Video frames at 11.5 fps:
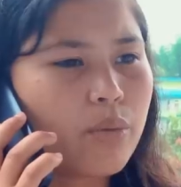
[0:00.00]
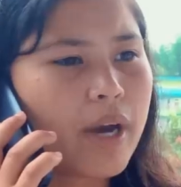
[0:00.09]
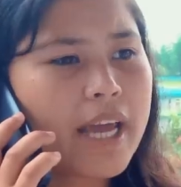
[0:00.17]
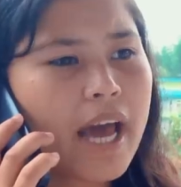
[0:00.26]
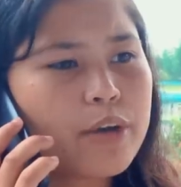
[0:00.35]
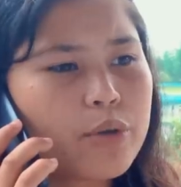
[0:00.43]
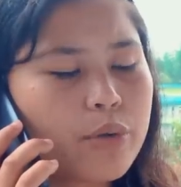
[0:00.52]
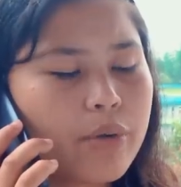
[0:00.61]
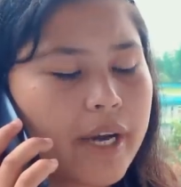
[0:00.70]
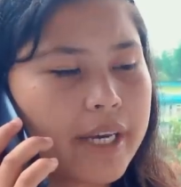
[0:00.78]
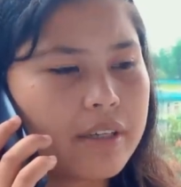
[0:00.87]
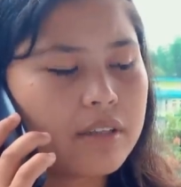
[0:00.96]
Why are you
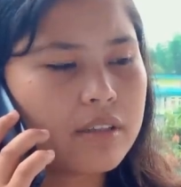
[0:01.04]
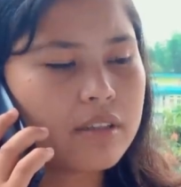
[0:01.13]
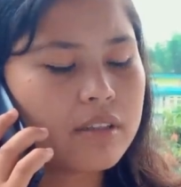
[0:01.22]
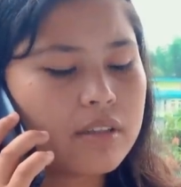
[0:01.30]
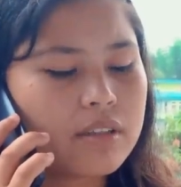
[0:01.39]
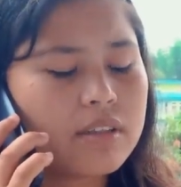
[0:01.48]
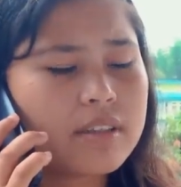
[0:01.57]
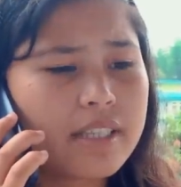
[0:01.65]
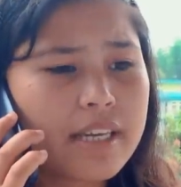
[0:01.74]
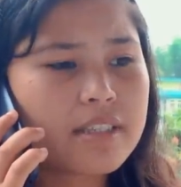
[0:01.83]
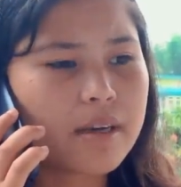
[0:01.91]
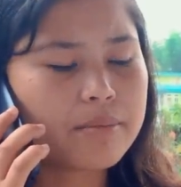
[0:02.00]
quiet?
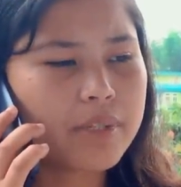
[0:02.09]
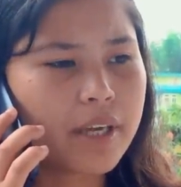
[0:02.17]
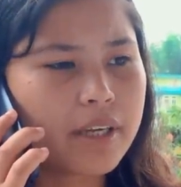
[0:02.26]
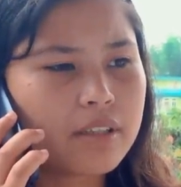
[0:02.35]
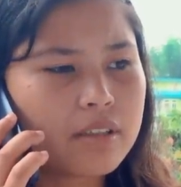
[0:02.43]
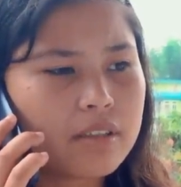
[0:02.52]
Say something.